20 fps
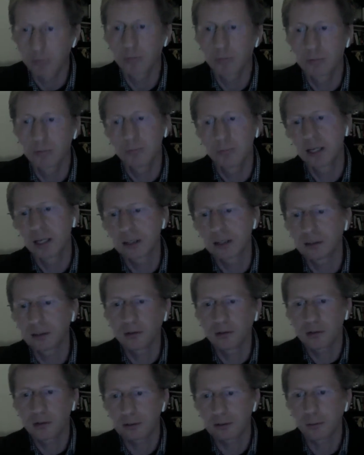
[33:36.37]
make
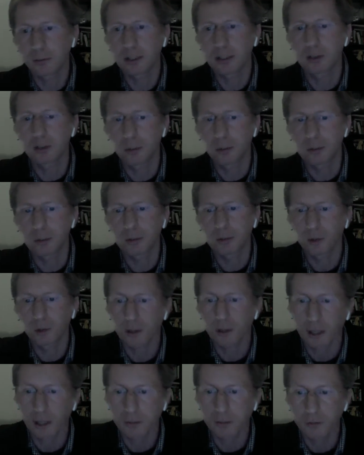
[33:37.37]
this as the main topic for
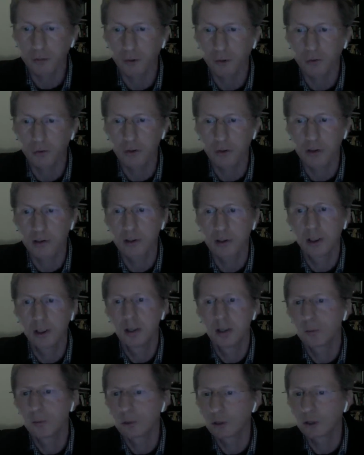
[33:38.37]
the next growth call,
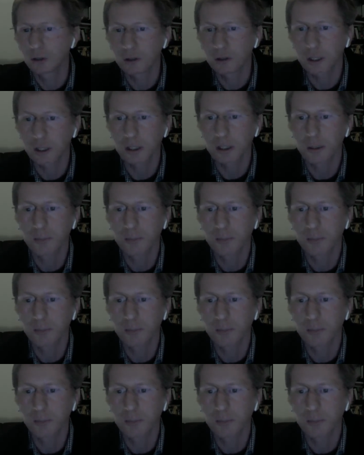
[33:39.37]
what do you think?